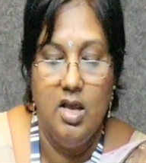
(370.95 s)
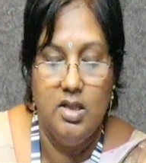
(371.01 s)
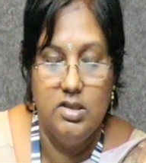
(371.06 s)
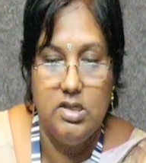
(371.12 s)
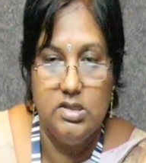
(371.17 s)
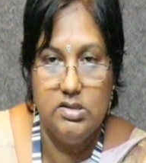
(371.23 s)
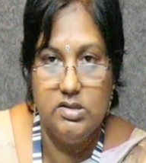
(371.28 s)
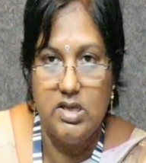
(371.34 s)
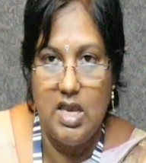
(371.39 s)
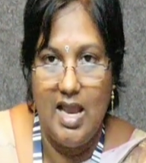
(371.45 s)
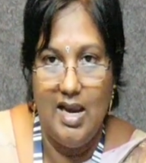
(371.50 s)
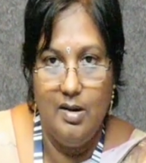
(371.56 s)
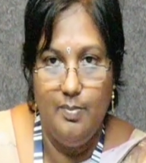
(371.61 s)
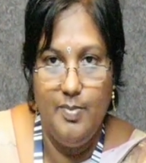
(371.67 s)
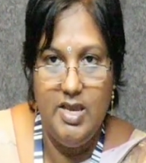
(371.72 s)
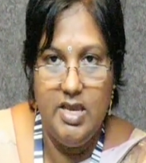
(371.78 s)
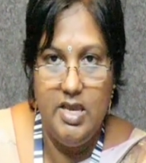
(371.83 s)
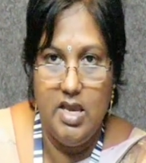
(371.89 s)
This
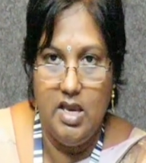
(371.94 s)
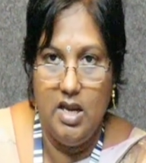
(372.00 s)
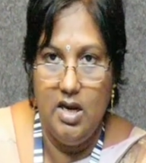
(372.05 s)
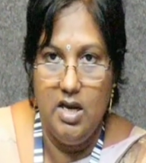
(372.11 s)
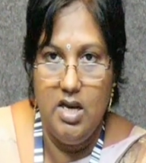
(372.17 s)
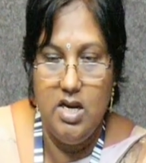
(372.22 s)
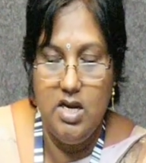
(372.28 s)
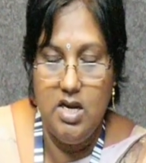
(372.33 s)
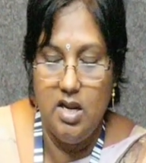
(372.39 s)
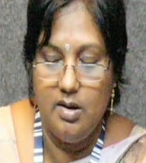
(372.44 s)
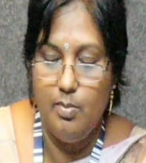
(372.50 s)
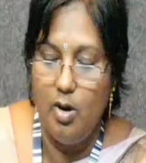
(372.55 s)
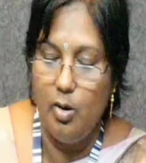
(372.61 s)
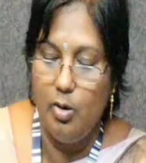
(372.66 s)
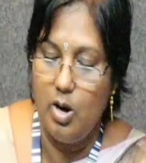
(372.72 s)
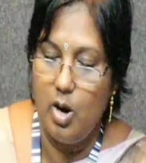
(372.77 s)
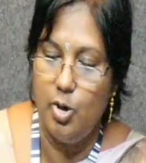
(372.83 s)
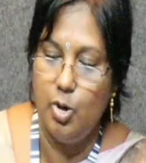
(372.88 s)
LBA, linear
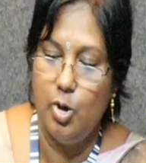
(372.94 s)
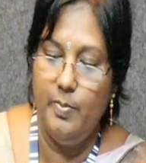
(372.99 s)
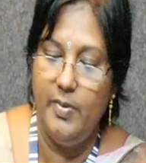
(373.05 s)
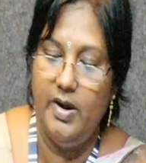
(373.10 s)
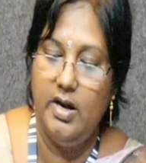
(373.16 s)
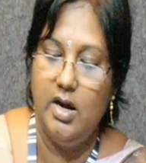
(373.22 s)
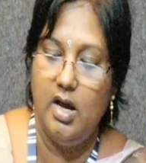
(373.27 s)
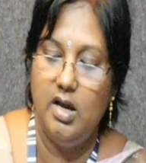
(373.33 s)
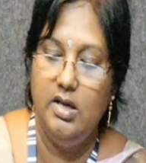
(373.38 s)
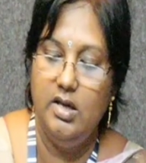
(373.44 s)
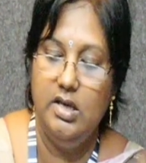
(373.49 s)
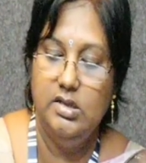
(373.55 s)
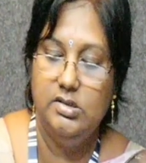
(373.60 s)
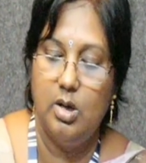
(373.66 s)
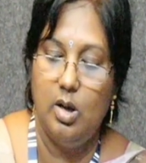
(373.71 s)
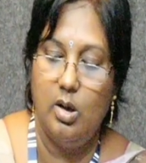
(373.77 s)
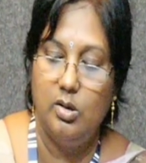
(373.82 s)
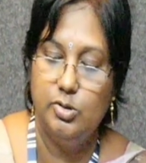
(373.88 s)
bound automata,
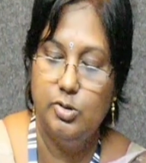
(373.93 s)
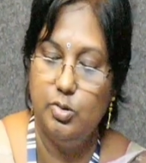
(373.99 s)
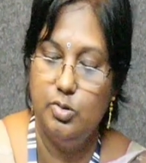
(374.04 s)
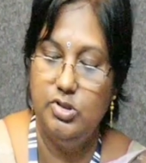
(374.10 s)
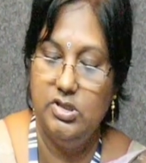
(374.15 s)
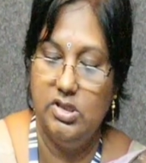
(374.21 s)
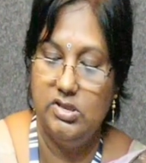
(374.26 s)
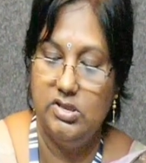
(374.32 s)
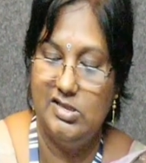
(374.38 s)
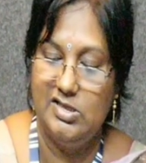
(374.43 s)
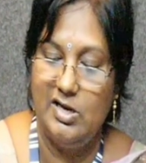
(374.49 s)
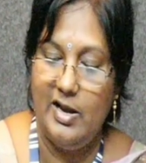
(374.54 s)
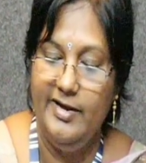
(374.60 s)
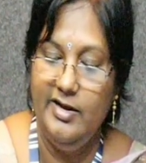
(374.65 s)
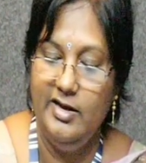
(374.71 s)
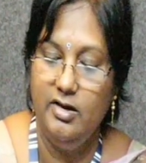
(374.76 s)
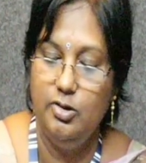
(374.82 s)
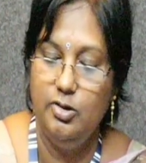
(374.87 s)
is also just
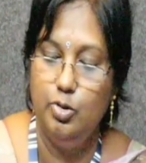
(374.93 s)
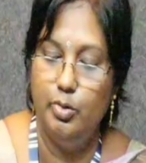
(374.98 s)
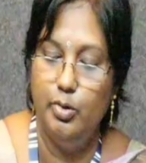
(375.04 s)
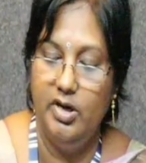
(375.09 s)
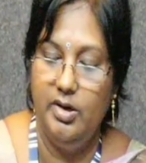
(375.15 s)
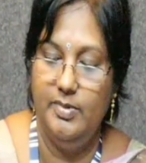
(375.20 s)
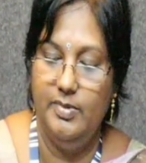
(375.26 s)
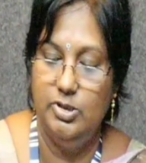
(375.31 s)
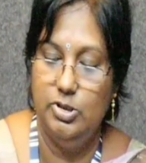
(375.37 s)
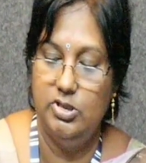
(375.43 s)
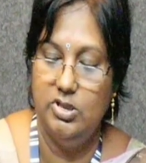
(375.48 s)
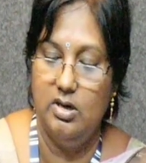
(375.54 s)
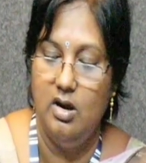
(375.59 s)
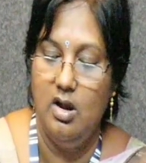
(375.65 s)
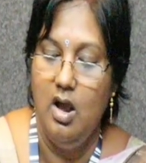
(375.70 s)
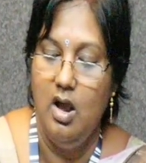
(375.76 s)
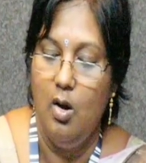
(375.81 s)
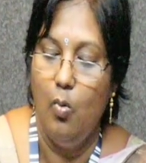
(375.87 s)
like a Turing machine.
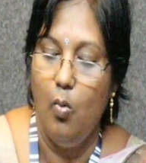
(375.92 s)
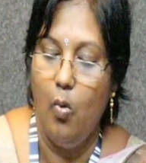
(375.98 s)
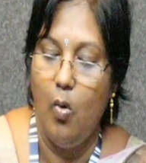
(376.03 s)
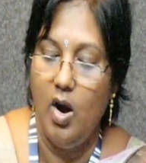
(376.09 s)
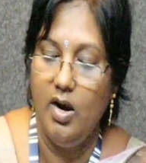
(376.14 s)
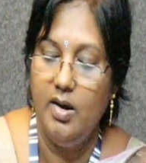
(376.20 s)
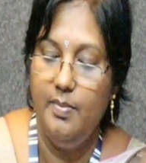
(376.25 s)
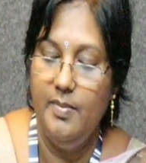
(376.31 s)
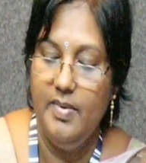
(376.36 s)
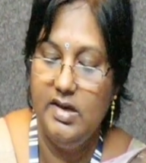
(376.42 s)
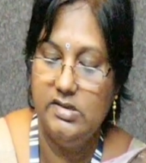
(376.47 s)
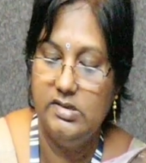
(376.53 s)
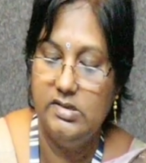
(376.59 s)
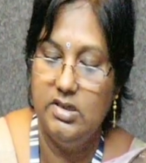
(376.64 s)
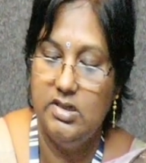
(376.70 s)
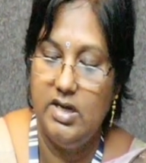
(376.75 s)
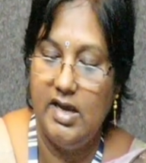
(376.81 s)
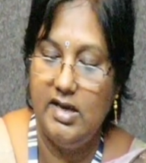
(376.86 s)
What makes
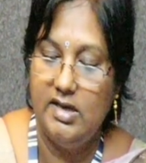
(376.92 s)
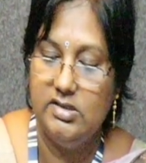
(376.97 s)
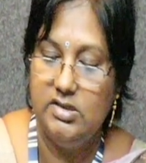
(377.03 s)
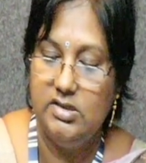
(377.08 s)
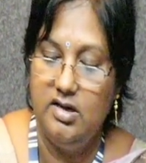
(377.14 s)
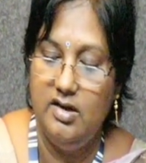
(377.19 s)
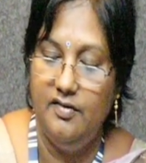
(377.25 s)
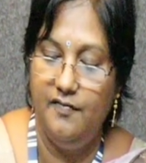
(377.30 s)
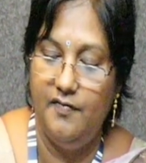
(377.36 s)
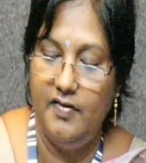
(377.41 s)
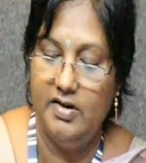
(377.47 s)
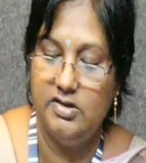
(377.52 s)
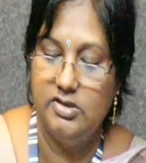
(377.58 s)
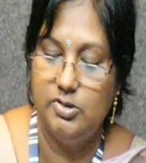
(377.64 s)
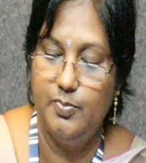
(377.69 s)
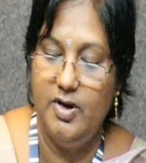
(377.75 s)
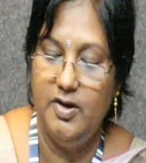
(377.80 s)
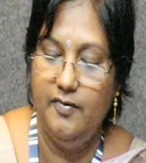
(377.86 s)
it as the
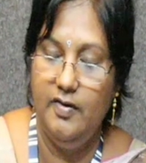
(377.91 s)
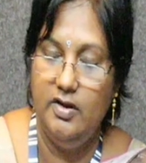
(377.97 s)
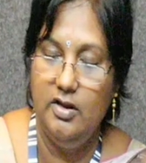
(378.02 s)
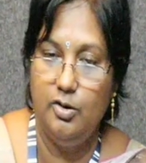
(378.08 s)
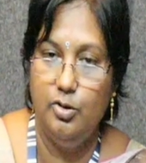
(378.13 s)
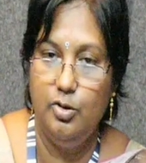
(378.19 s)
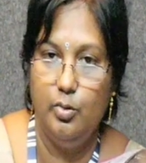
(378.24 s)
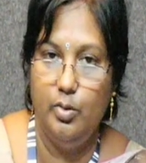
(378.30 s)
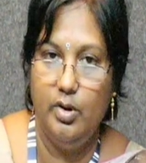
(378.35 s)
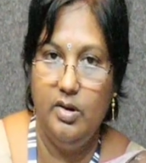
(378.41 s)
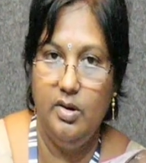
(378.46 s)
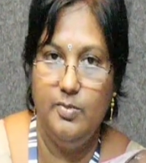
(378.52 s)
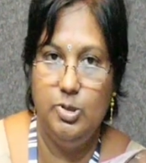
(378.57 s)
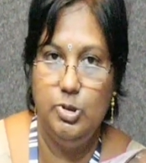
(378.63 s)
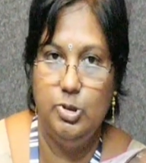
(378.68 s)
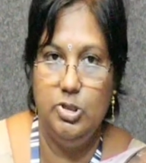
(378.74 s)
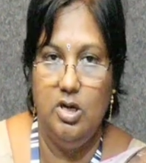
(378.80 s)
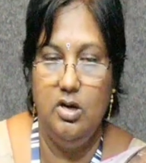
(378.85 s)
difference between the Turing
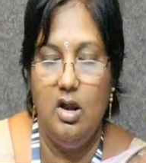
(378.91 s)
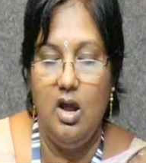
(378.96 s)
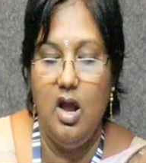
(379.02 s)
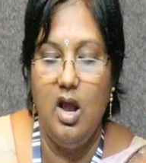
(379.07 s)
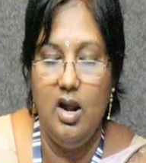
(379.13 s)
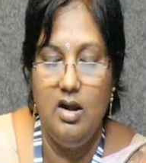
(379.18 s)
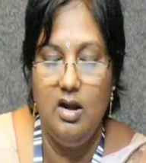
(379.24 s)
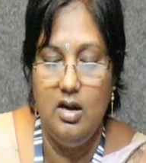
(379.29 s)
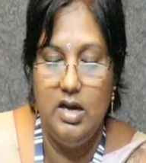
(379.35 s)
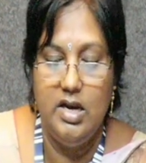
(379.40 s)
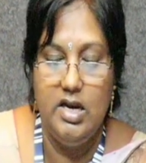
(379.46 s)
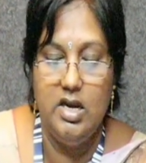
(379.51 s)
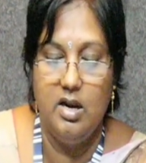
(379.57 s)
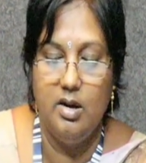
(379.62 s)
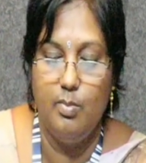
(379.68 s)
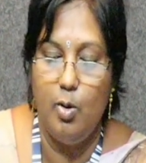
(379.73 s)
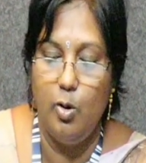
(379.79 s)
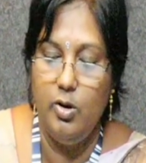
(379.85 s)
machine and
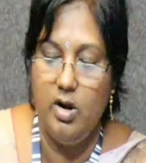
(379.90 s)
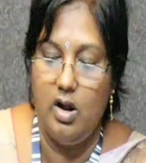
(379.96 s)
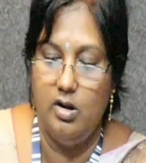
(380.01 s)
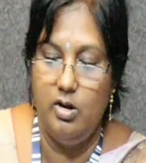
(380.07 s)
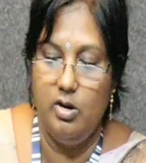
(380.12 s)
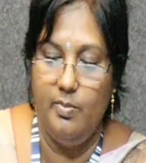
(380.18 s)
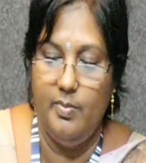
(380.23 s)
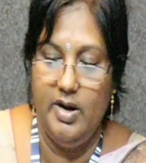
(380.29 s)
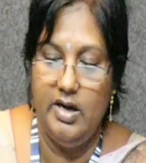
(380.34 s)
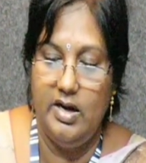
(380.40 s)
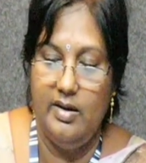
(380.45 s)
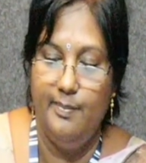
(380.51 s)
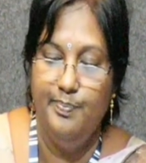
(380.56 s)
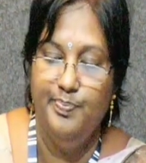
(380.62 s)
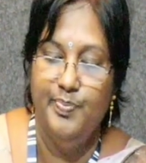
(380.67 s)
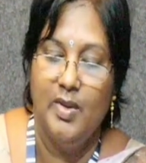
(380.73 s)
linear bound automata?